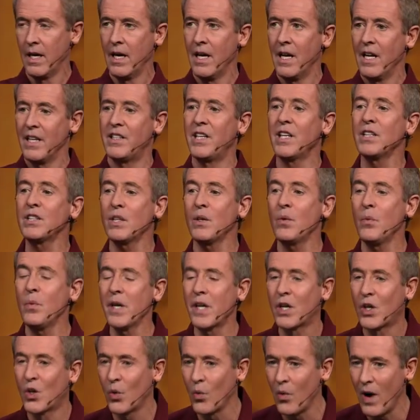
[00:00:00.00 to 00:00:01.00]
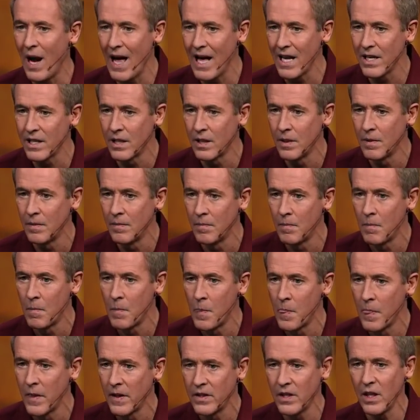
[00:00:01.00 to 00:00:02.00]
doesn't regret,
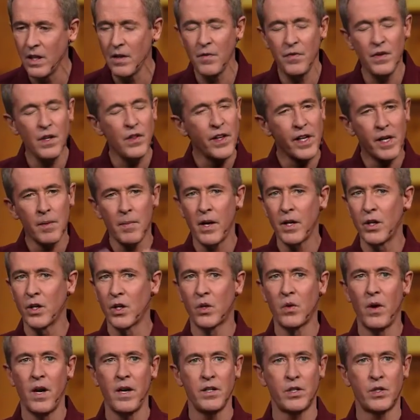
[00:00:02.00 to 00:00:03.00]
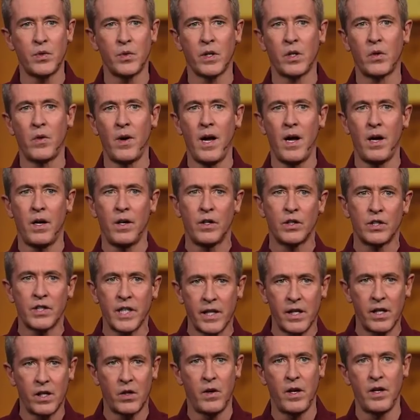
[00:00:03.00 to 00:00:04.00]
if you think about your greatest regret or your
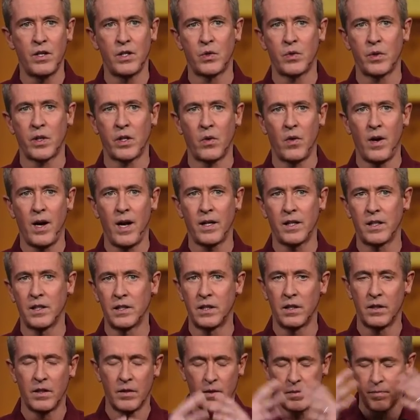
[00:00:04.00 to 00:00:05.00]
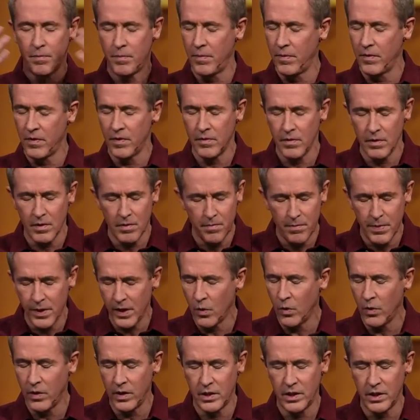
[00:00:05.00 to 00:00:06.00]
second greatest regret, because the big
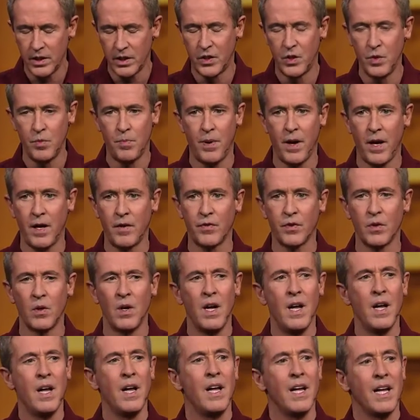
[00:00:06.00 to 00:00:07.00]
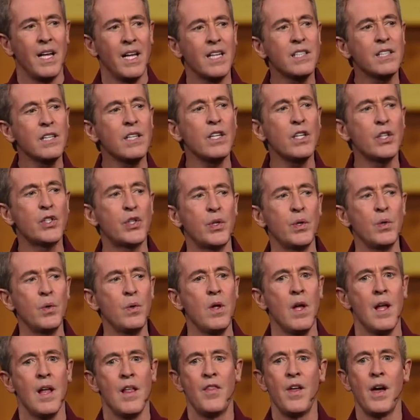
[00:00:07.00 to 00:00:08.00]
one is just too painful, isn't it true
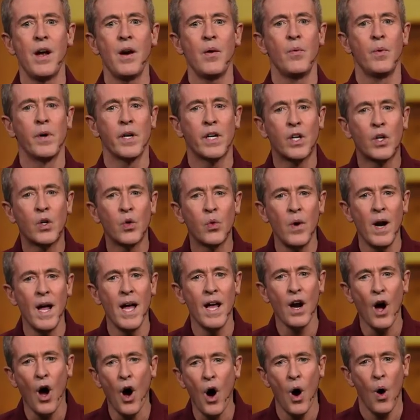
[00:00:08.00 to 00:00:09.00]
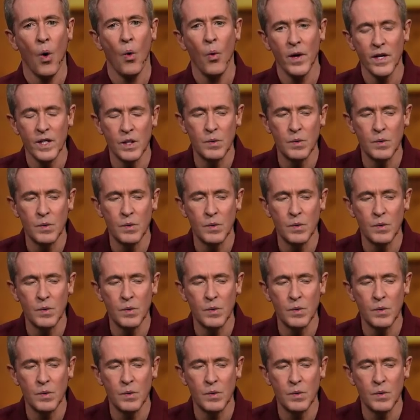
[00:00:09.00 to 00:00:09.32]
that regret always